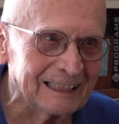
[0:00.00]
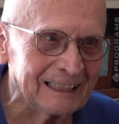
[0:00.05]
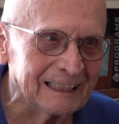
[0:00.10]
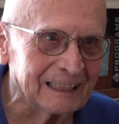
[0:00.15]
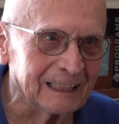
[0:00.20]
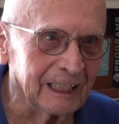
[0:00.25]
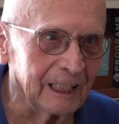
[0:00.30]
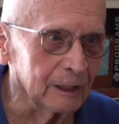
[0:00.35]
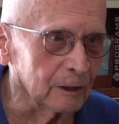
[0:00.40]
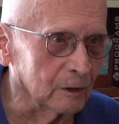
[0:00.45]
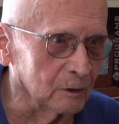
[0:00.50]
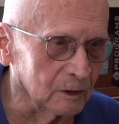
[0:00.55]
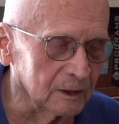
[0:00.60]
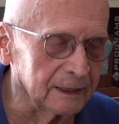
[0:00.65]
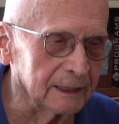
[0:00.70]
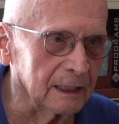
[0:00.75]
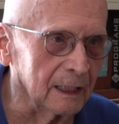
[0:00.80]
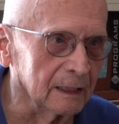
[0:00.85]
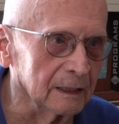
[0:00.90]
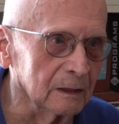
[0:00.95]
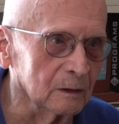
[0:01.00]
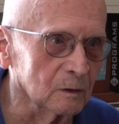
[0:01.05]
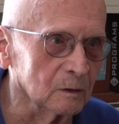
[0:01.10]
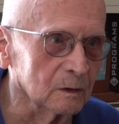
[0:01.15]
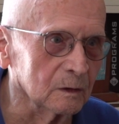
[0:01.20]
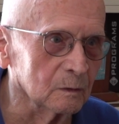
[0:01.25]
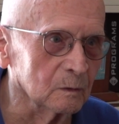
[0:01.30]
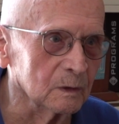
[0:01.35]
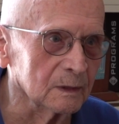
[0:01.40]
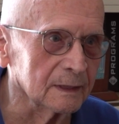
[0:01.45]
And of course the Ioka
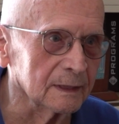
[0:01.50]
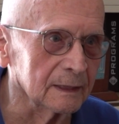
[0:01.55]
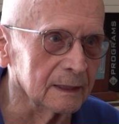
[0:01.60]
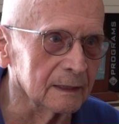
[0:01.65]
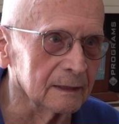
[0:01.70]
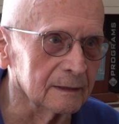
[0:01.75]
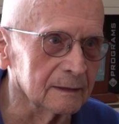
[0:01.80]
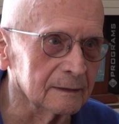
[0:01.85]
was there.